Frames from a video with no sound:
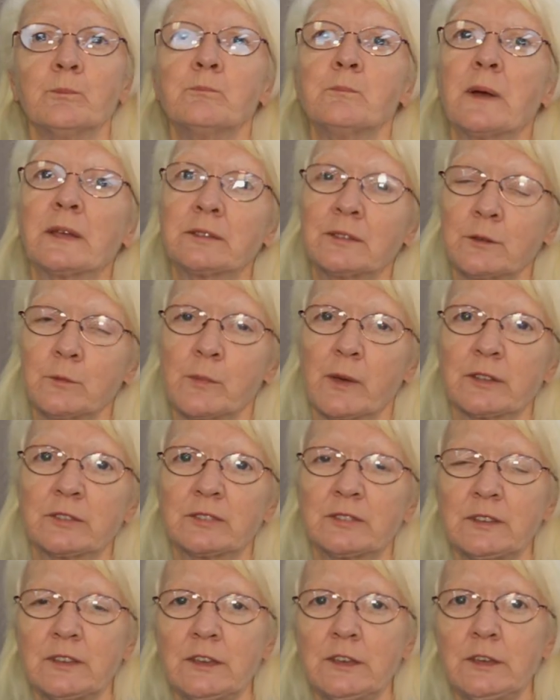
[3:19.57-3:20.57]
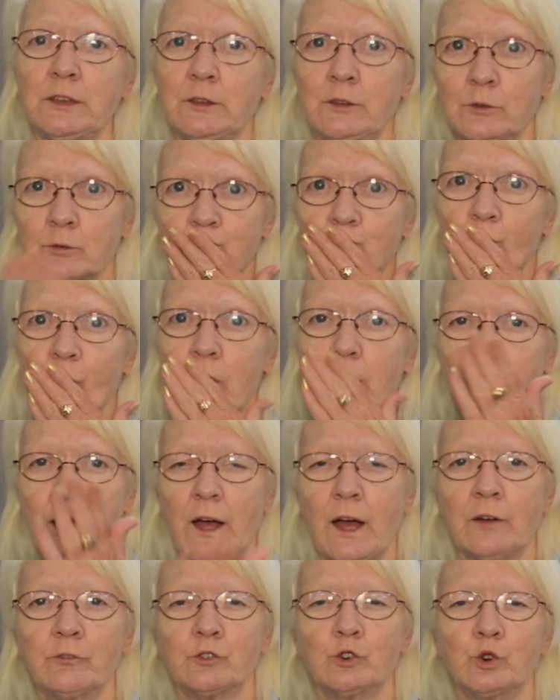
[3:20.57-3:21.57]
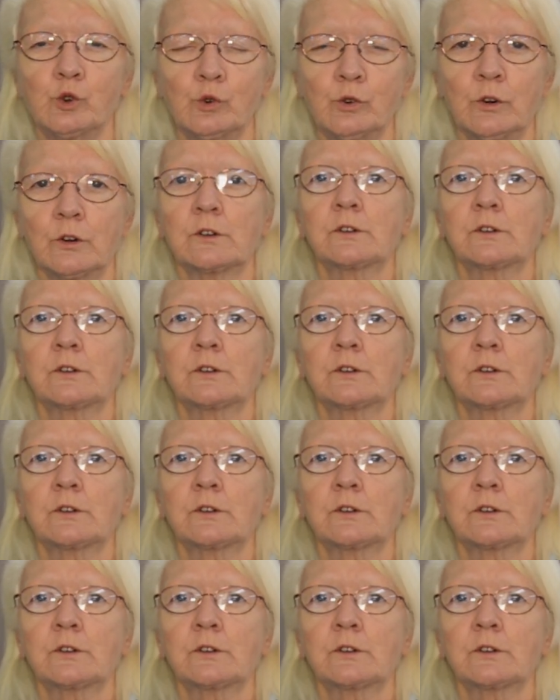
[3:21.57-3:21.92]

Merci, merci. À vous.